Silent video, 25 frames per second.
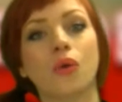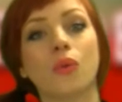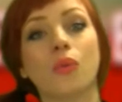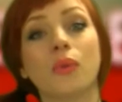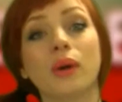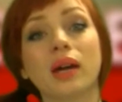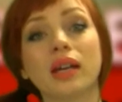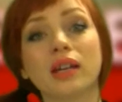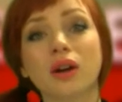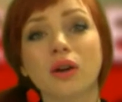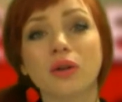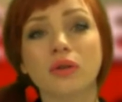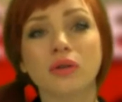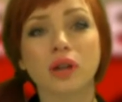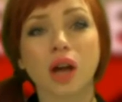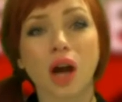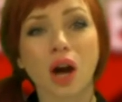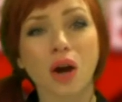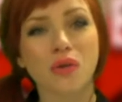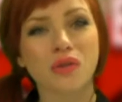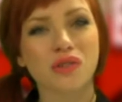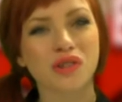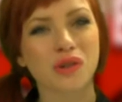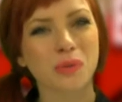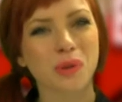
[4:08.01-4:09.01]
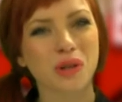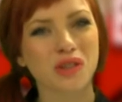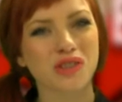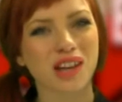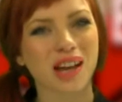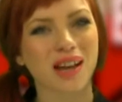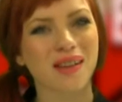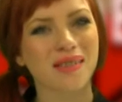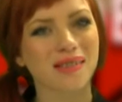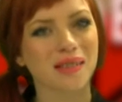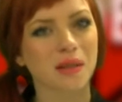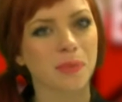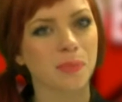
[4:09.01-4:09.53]
We don't know too much
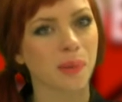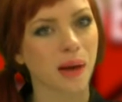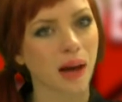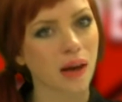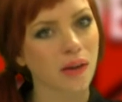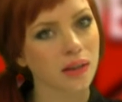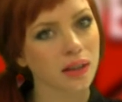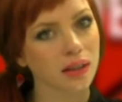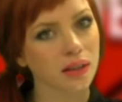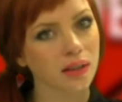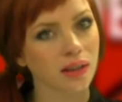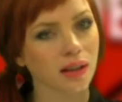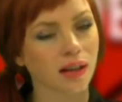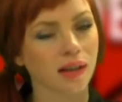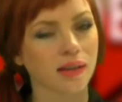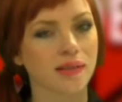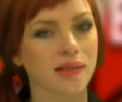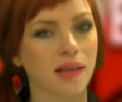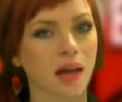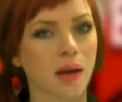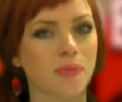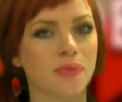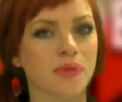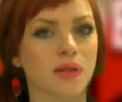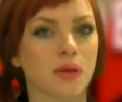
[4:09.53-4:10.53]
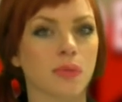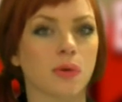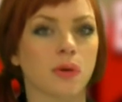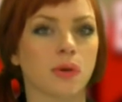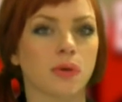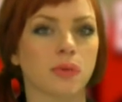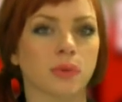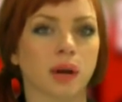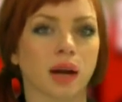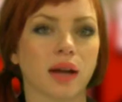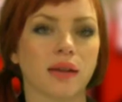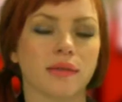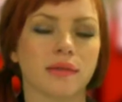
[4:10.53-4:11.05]
else about it, except it will
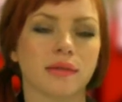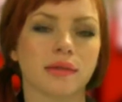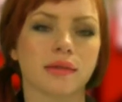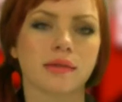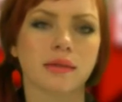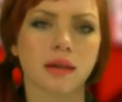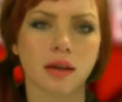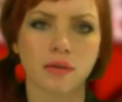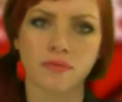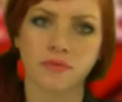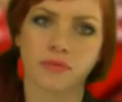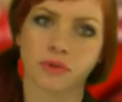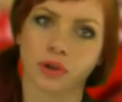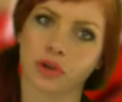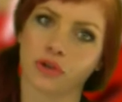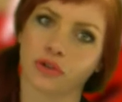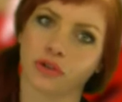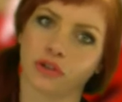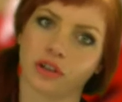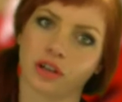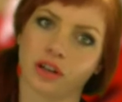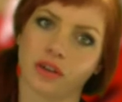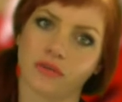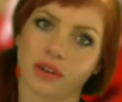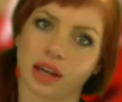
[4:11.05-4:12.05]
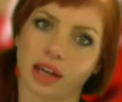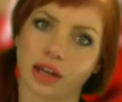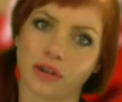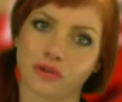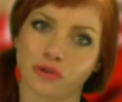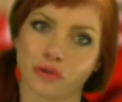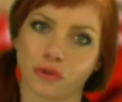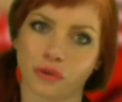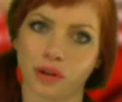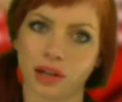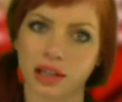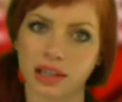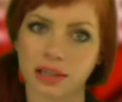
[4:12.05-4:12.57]
run some version of
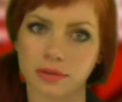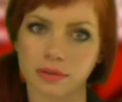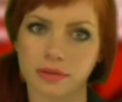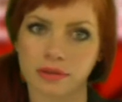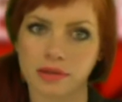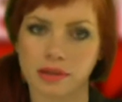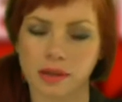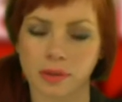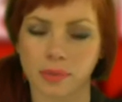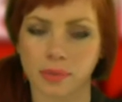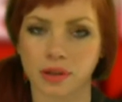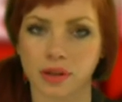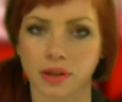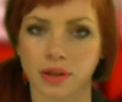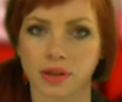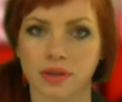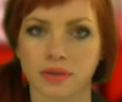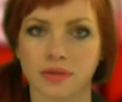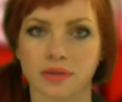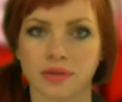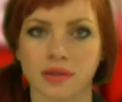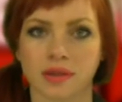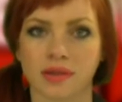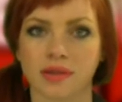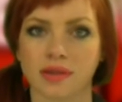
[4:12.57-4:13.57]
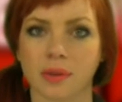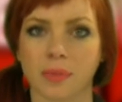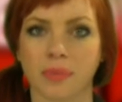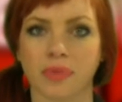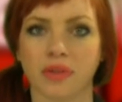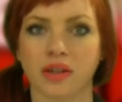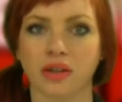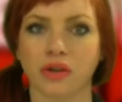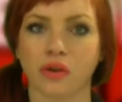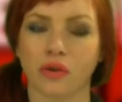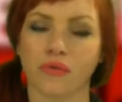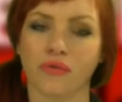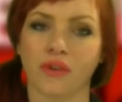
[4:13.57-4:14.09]
Android, similar to
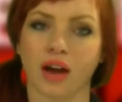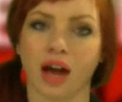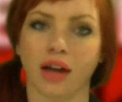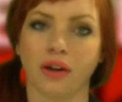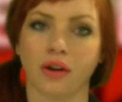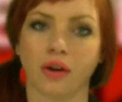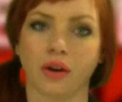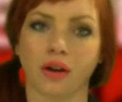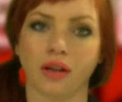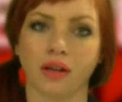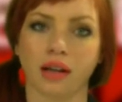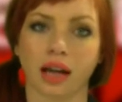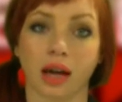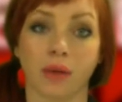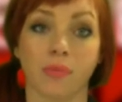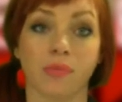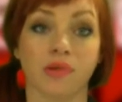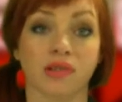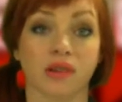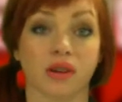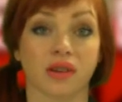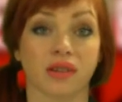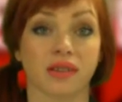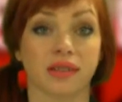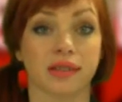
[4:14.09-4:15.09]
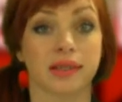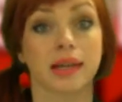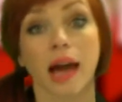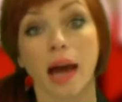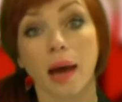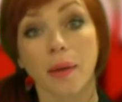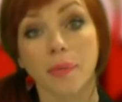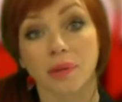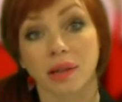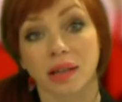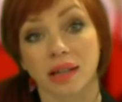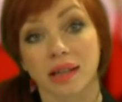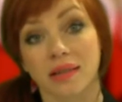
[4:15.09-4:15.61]
something you find on Amazon's
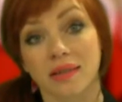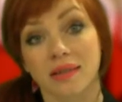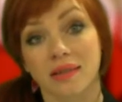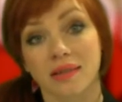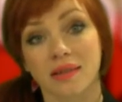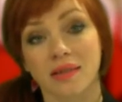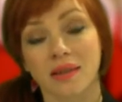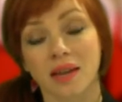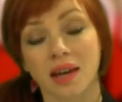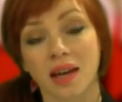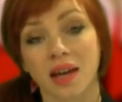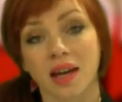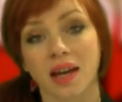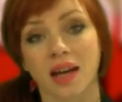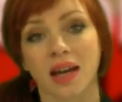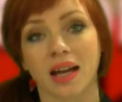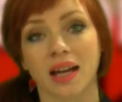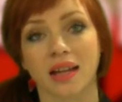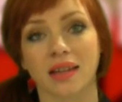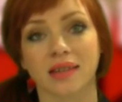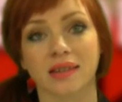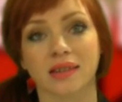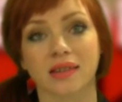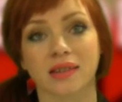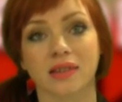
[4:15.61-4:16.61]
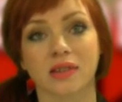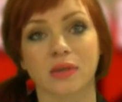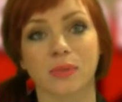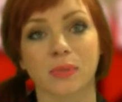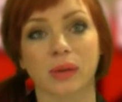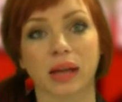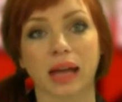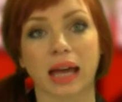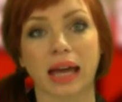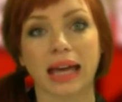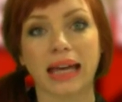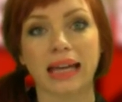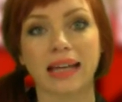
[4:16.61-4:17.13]
tablets. Its
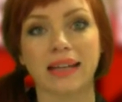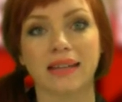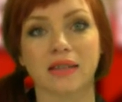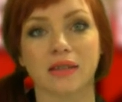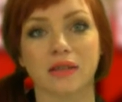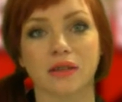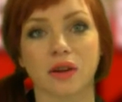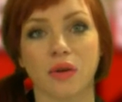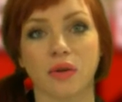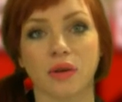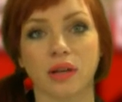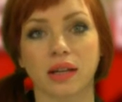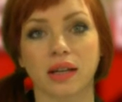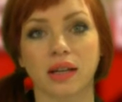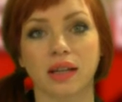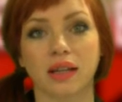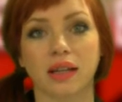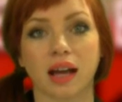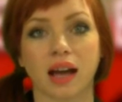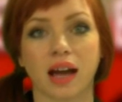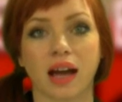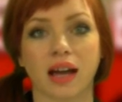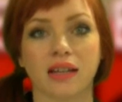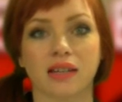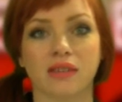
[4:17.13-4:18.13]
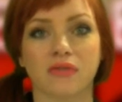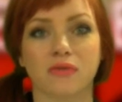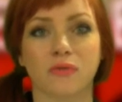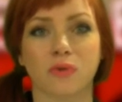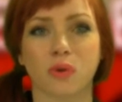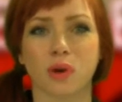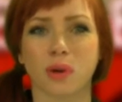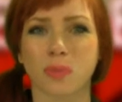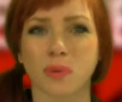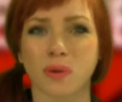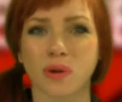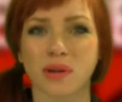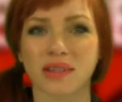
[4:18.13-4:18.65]
display is noted as
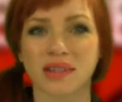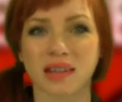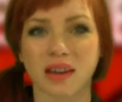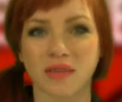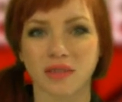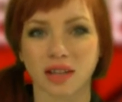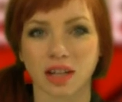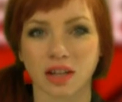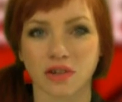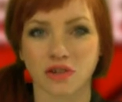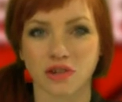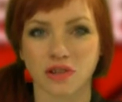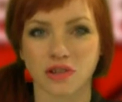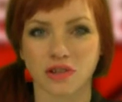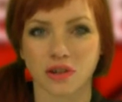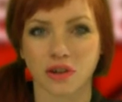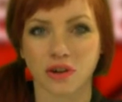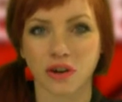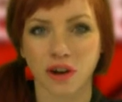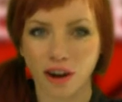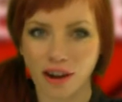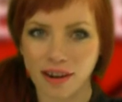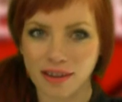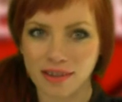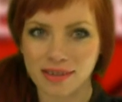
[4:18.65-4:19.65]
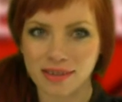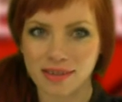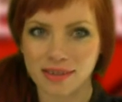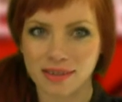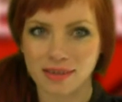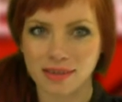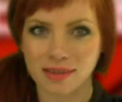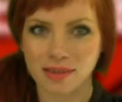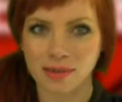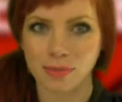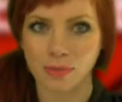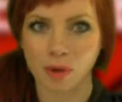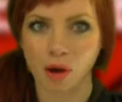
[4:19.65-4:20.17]
4.7 inches across,
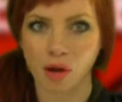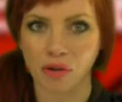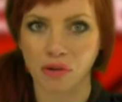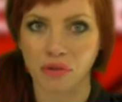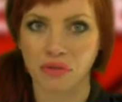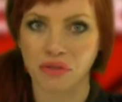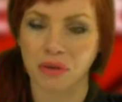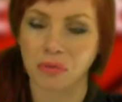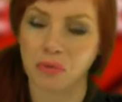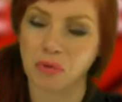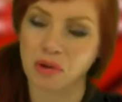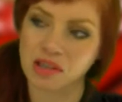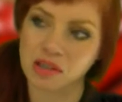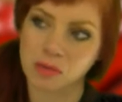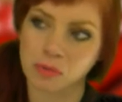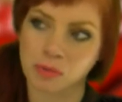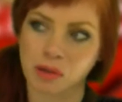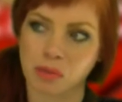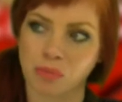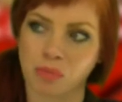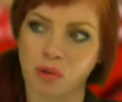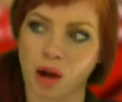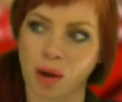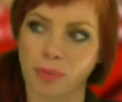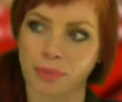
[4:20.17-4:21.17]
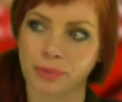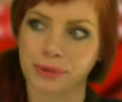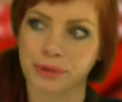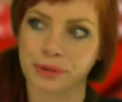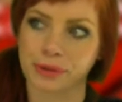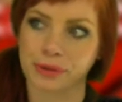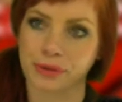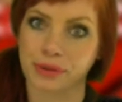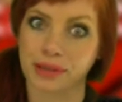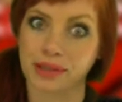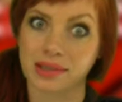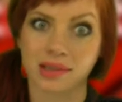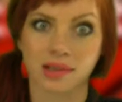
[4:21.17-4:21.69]
smaller than what's been
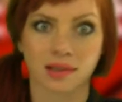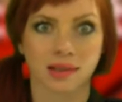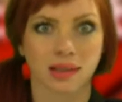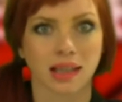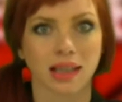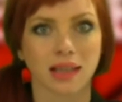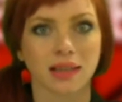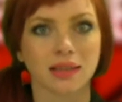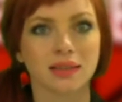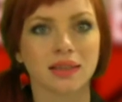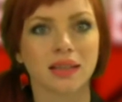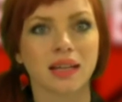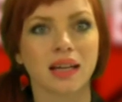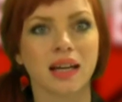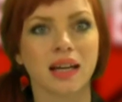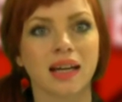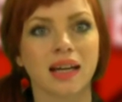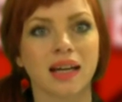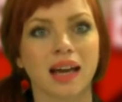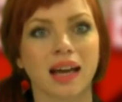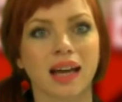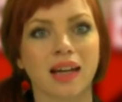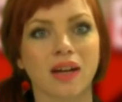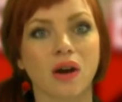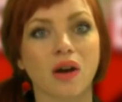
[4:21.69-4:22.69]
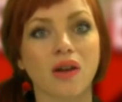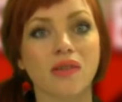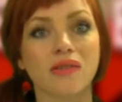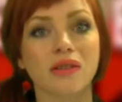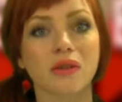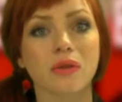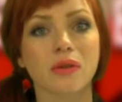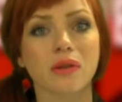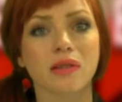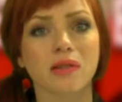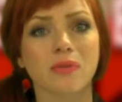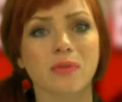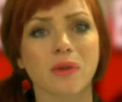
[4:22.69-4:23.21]
popular recently, and
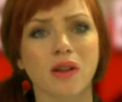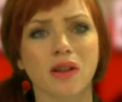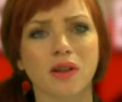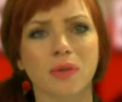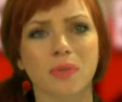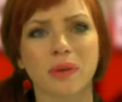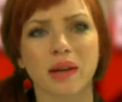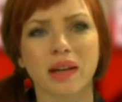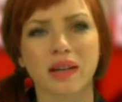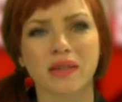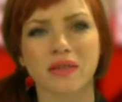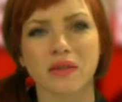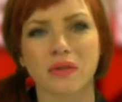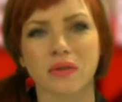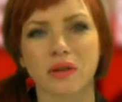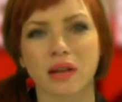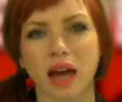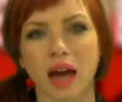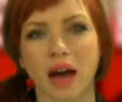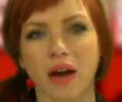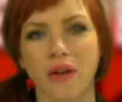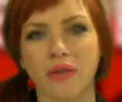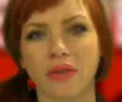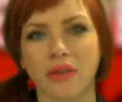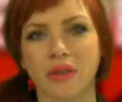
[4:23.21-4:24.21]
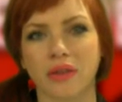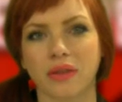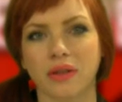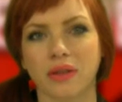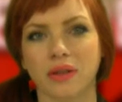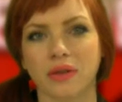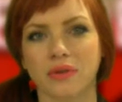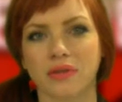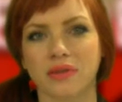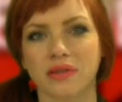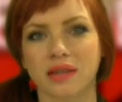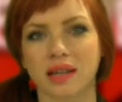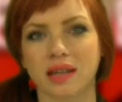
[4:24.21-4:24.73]
also a smaller pixel count than the
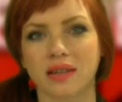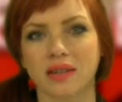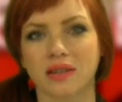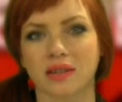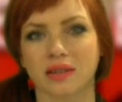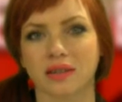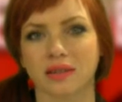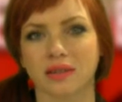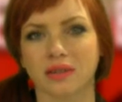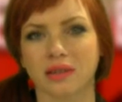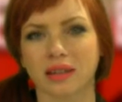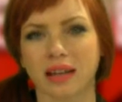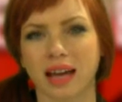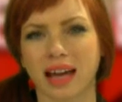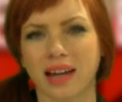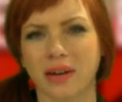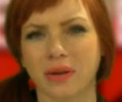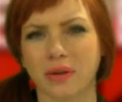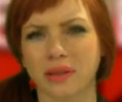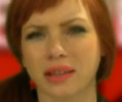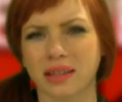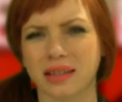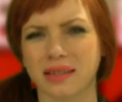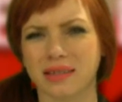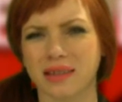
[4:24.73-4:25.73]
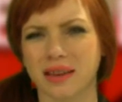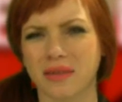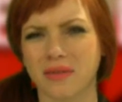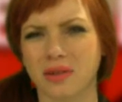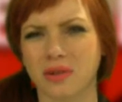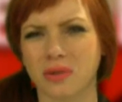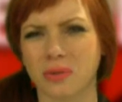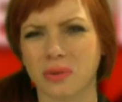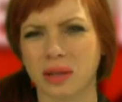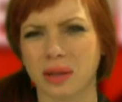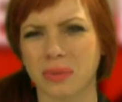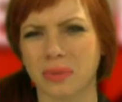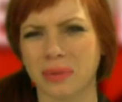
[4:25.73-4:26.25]
new standard, at only
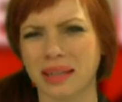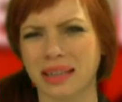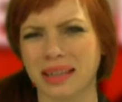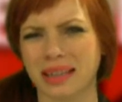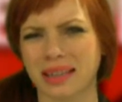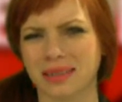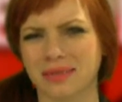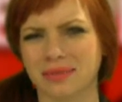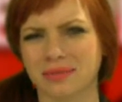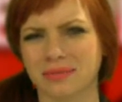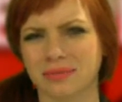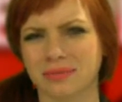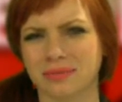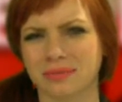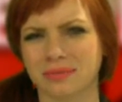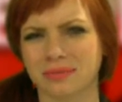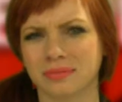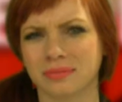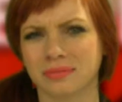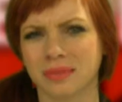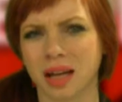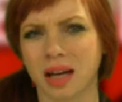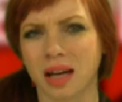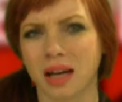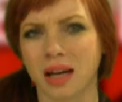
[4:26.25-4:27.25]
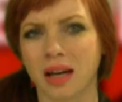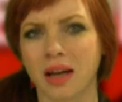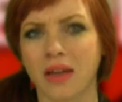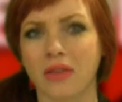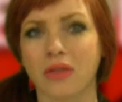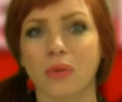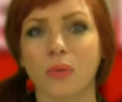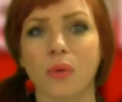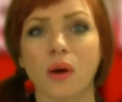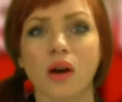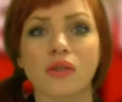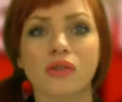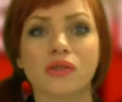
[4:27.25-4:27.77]
720p.
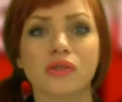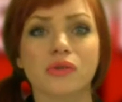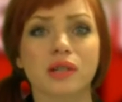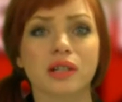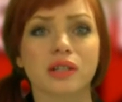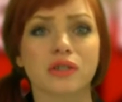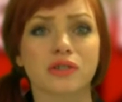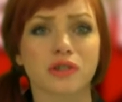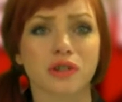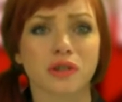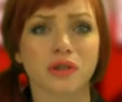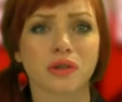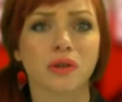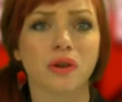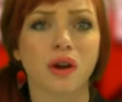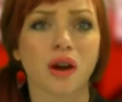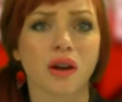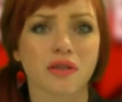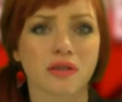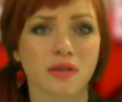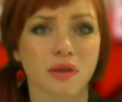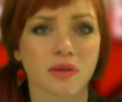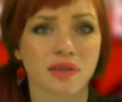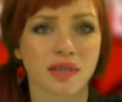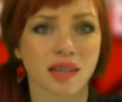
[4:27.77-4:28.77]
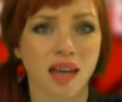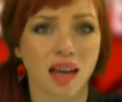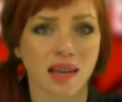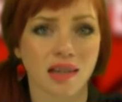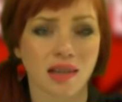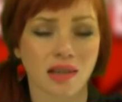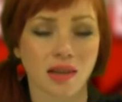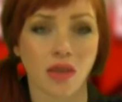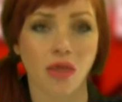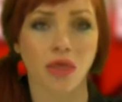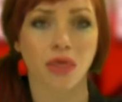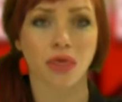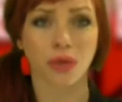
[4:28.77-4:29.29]
The Wall Street Journal also
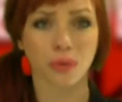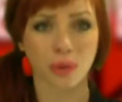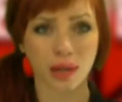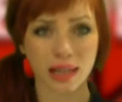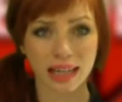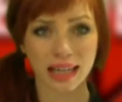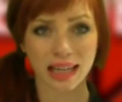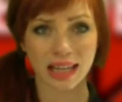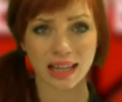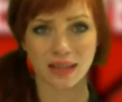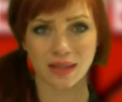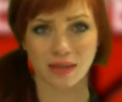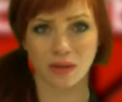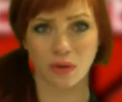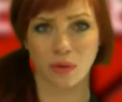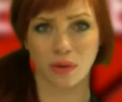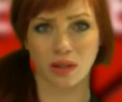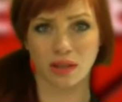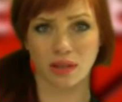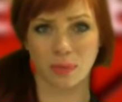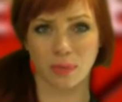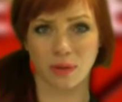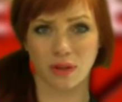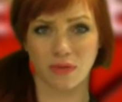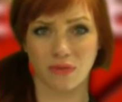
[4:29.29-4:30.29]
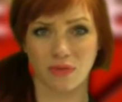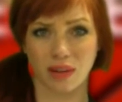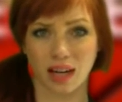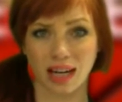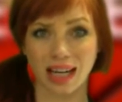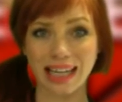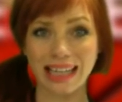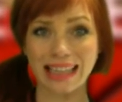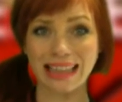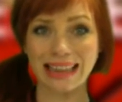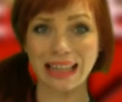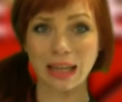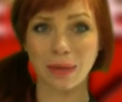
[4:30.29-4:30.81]
says the 3D is going to be
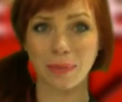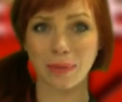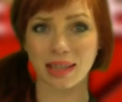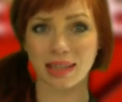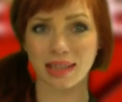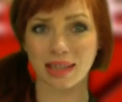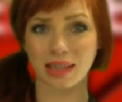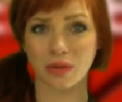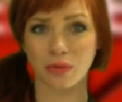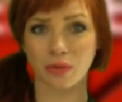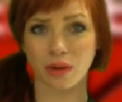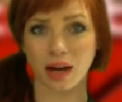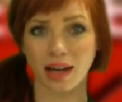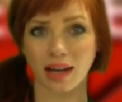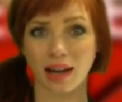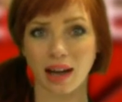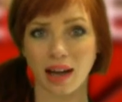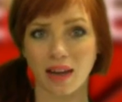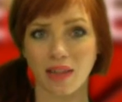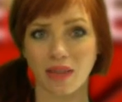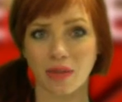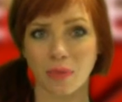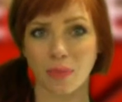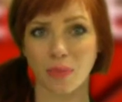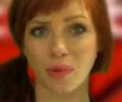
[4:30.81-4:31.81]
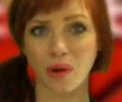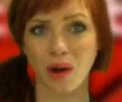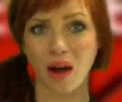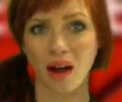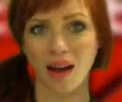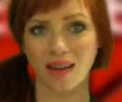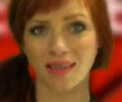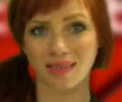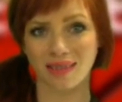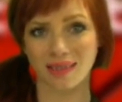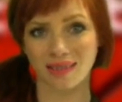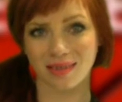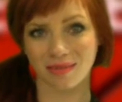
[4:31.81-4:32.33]
very limited right out of the
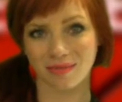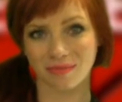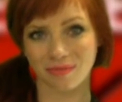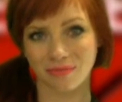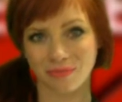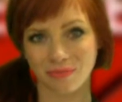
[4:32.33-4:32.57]
box.